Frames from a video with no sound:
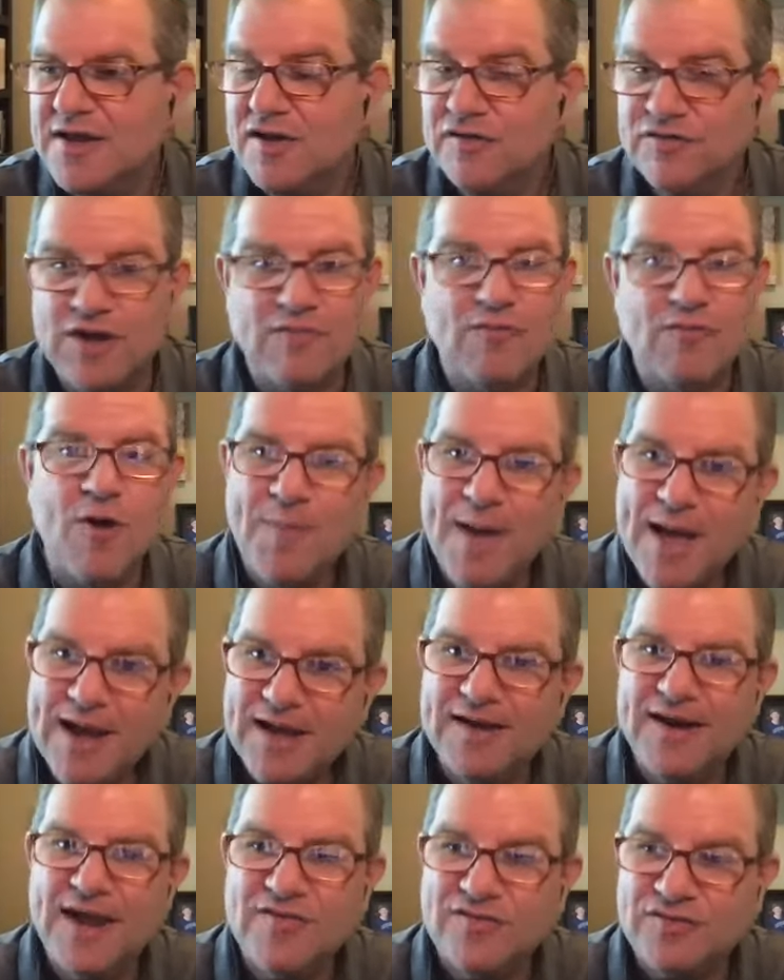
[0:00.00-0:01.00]
So I wrote back
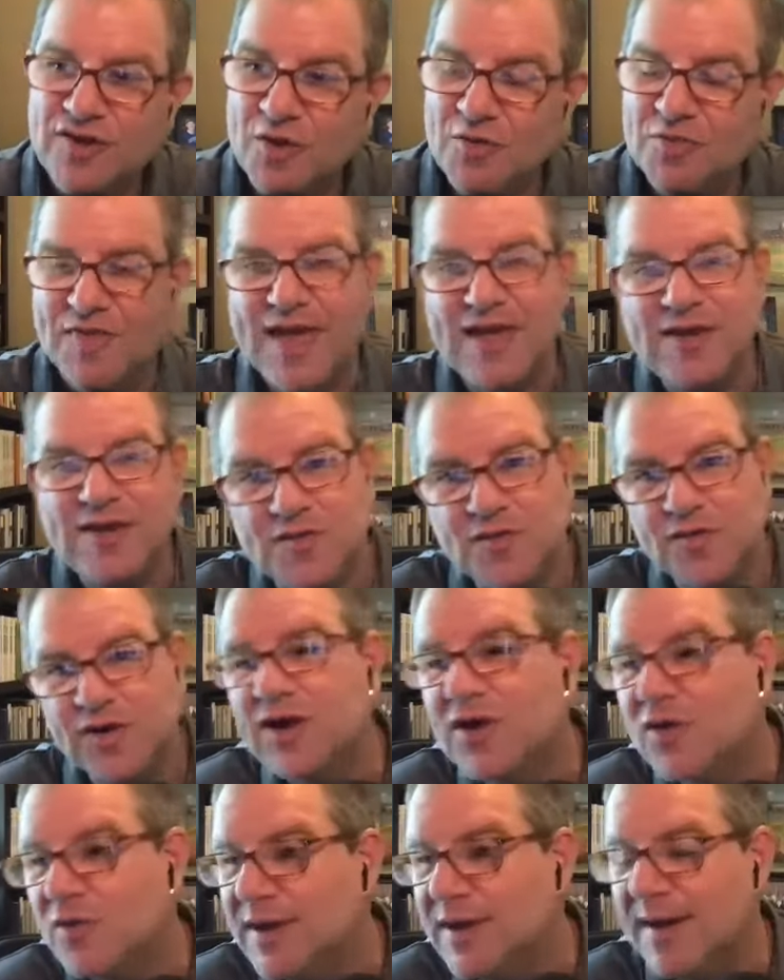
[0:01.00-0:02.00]
a nice note. Thank you for
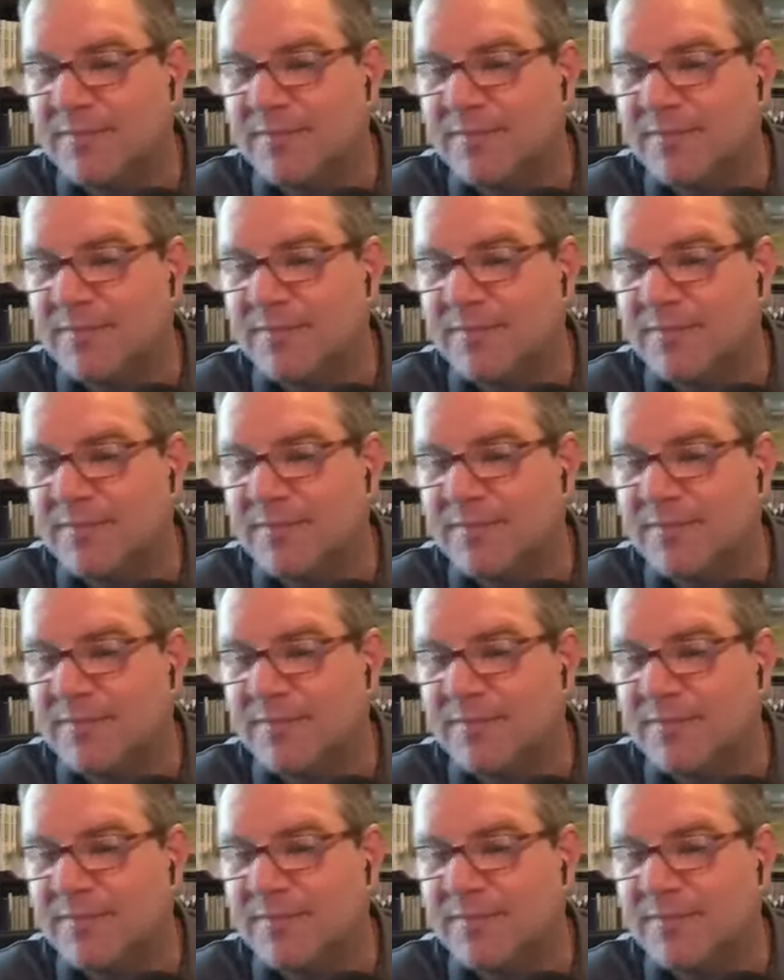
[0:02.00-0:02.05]
inquiry.